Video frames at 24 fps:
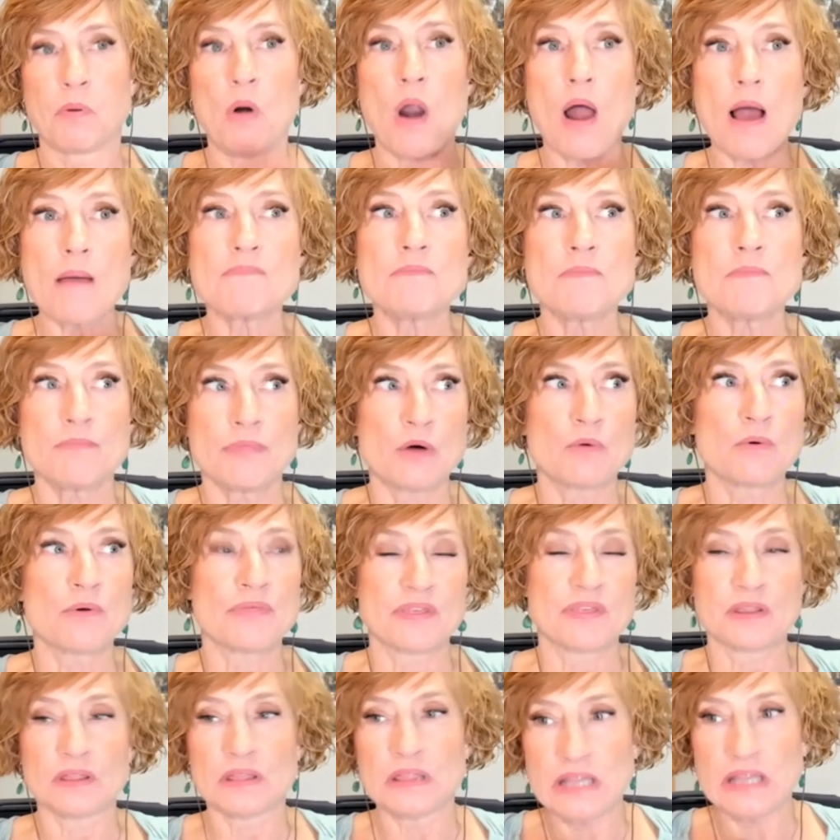problem, though,
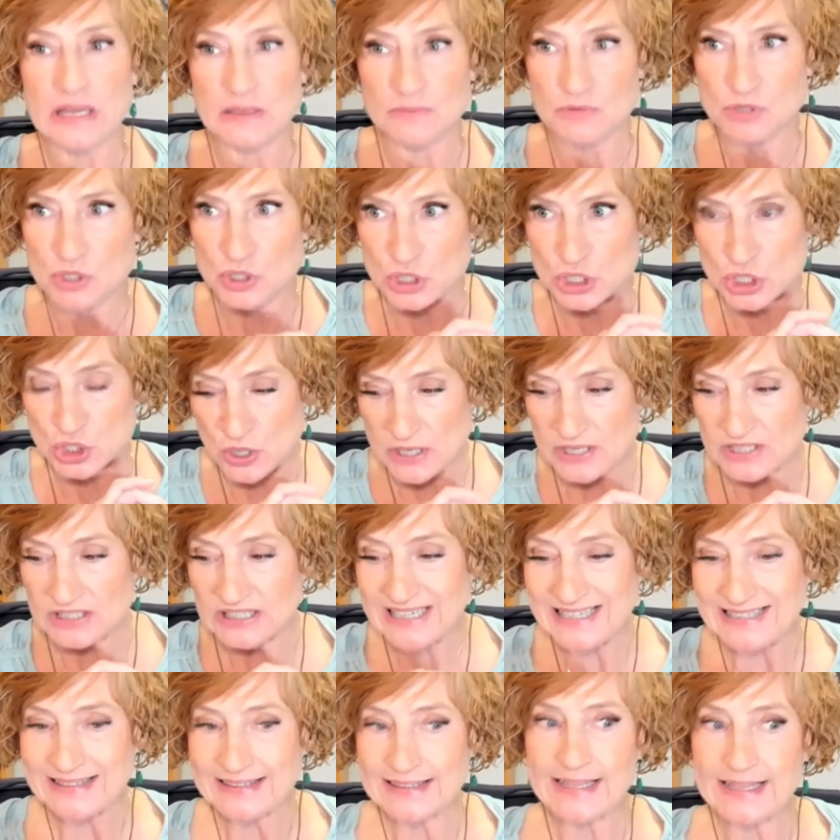with
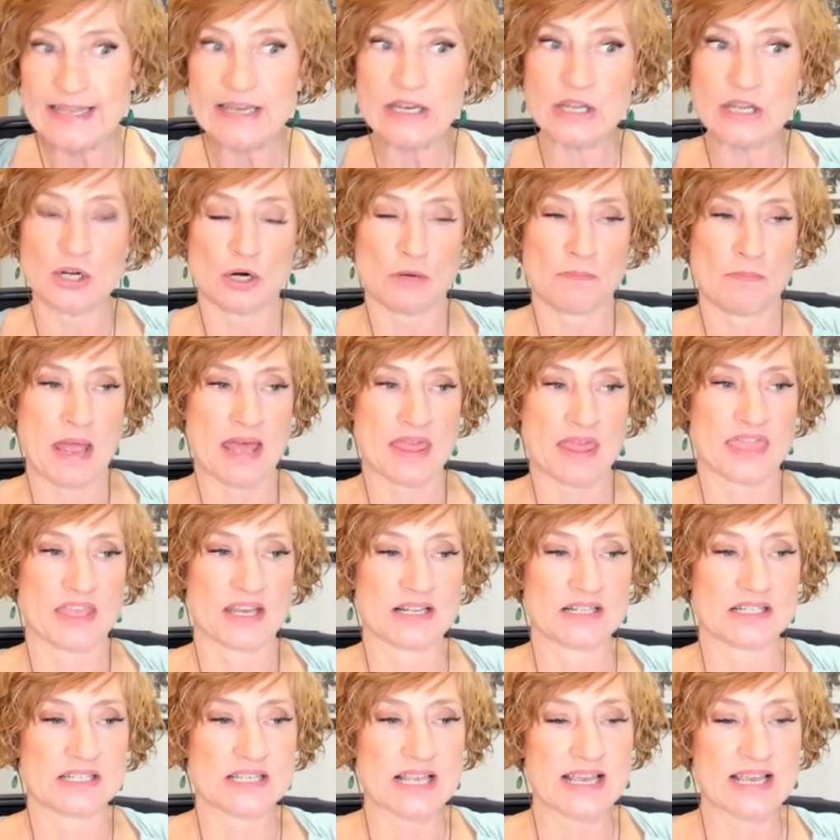strictly linear
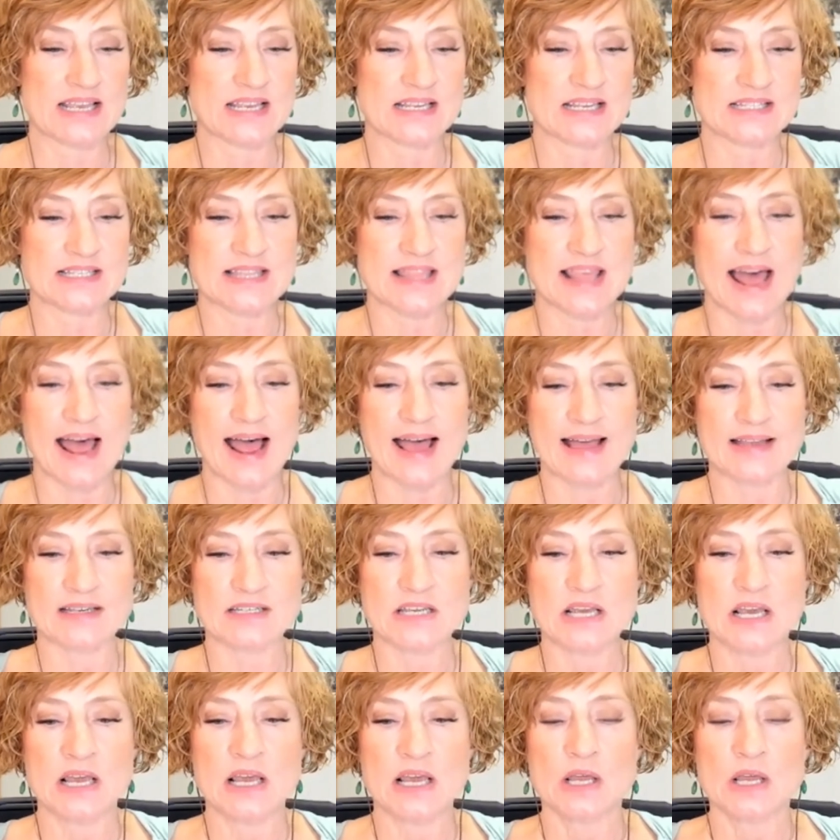methods is that
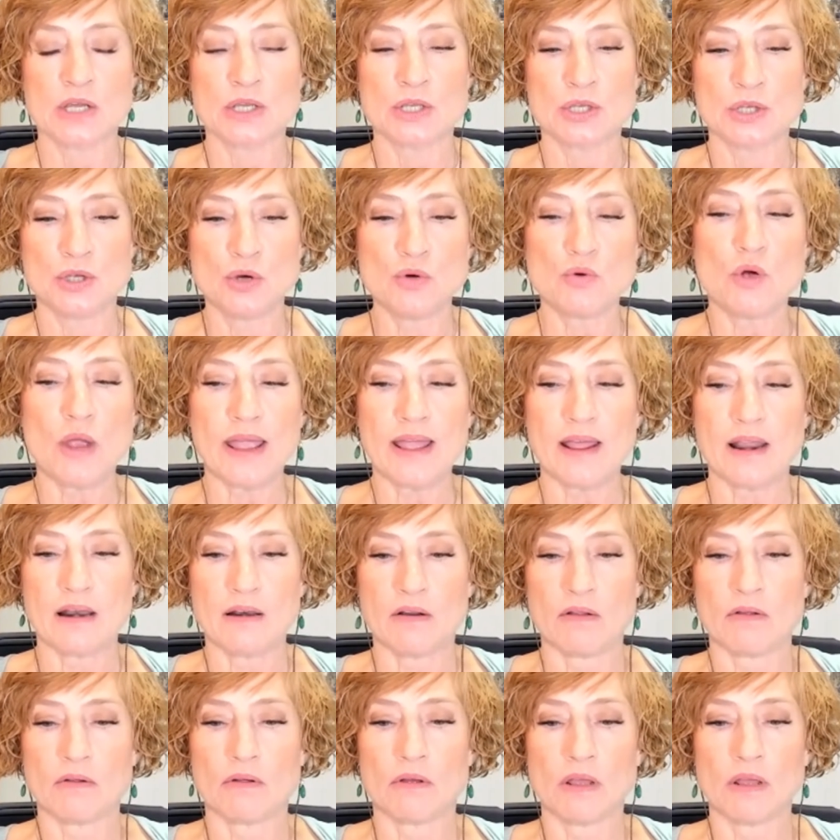you
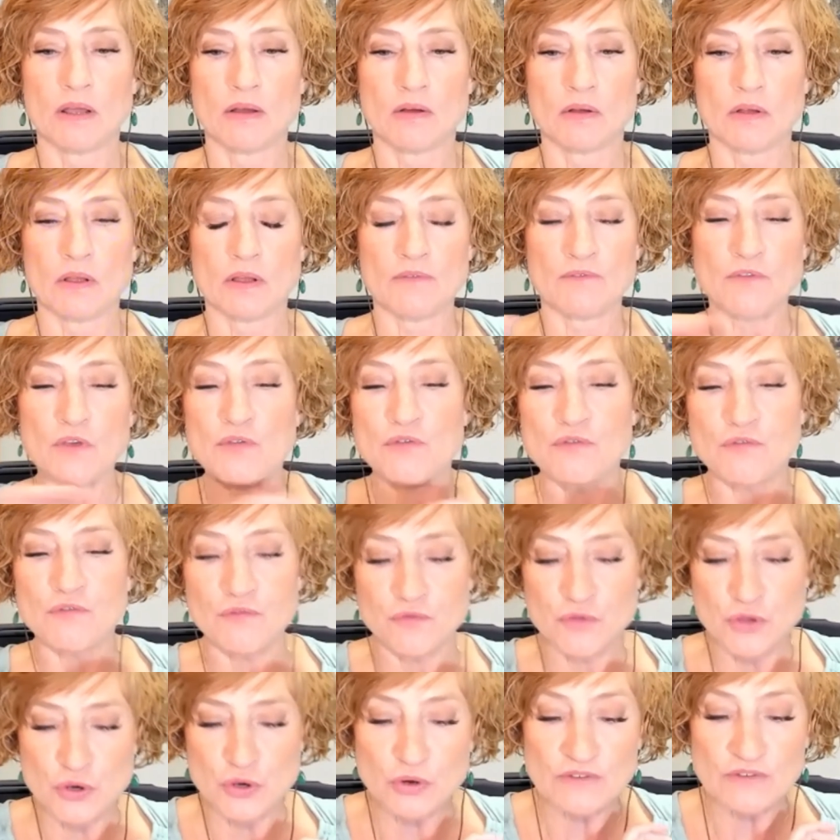can, if
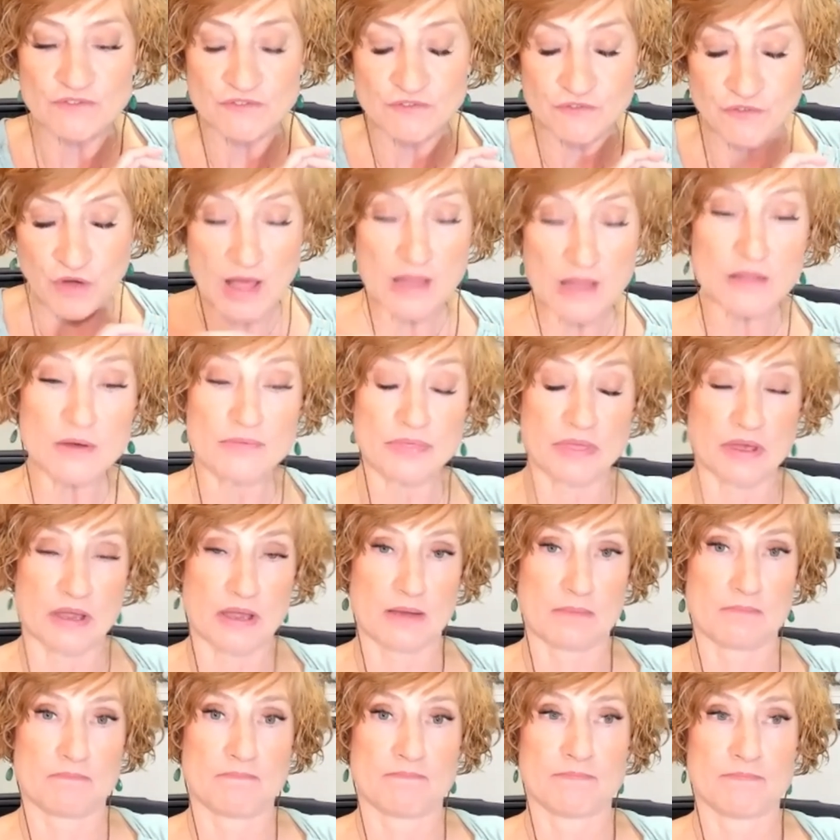you can follow
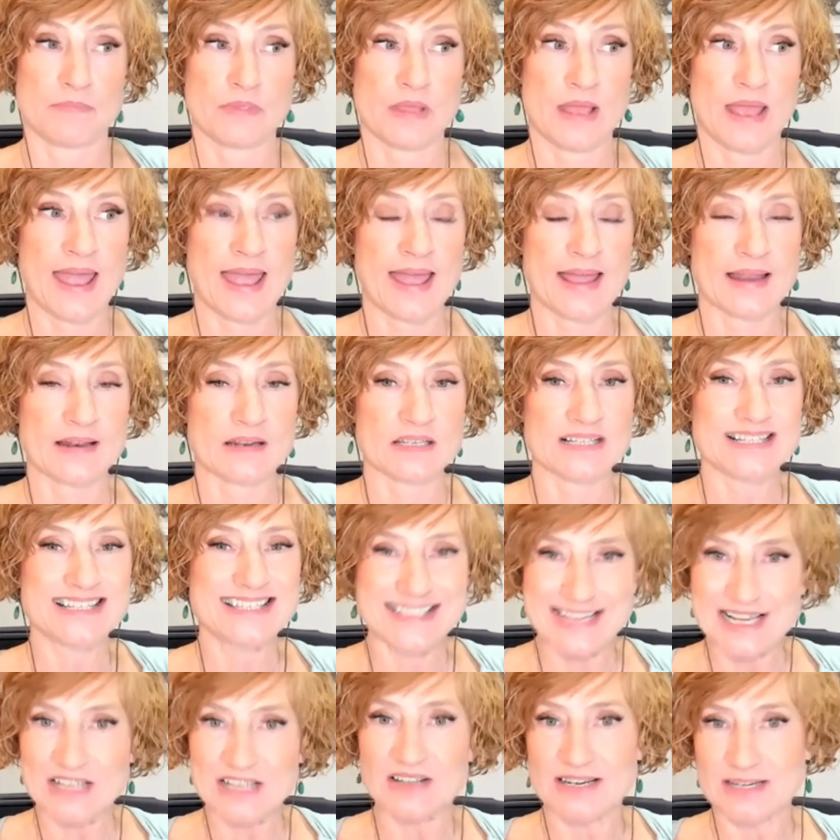them and
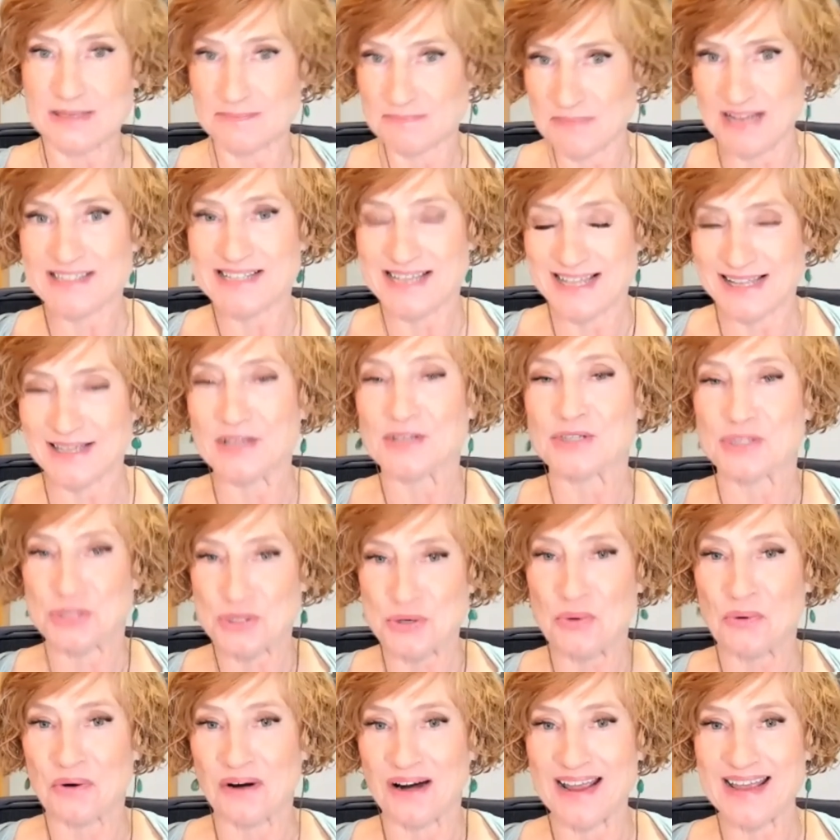still end up not telling a
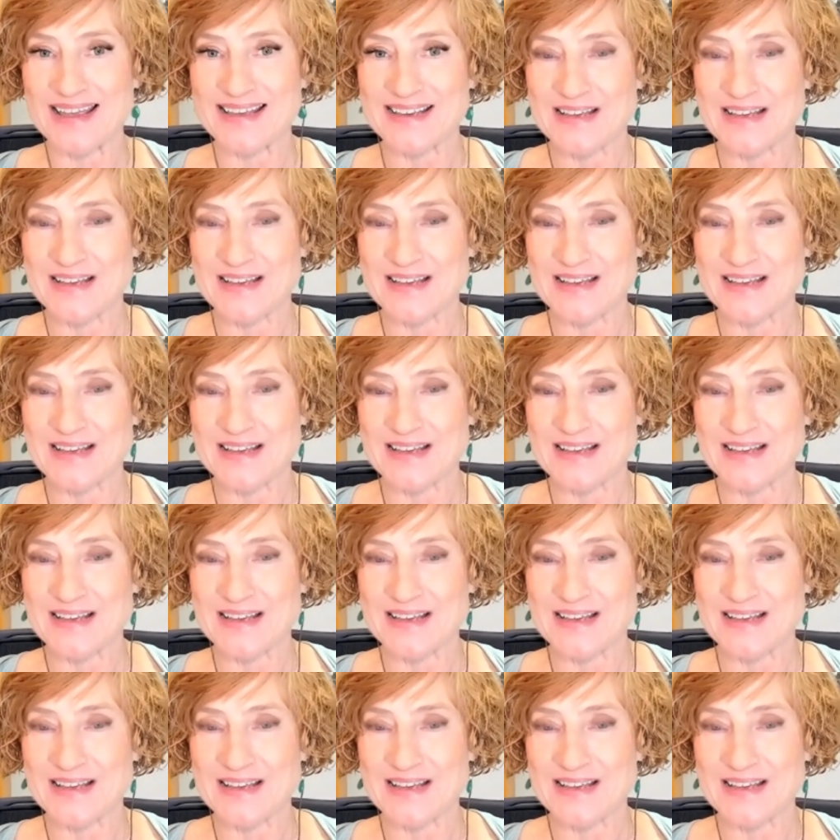story,